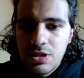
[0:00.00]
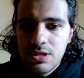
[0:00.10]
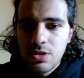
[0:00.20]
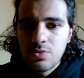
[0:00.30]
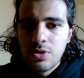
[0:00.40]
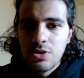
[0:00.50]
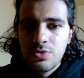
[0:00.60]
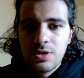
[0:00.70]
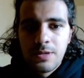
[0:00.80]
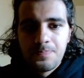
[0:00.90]
that we're
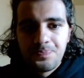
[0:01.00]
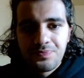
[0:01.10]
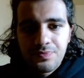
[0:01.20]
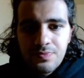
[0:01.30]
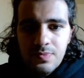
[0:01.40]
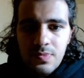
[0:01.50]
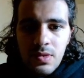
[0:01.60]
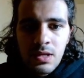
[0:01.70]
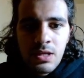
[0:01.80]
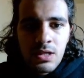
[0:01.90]
using.
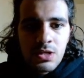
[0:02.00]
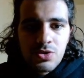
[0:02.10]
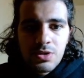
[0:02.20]
So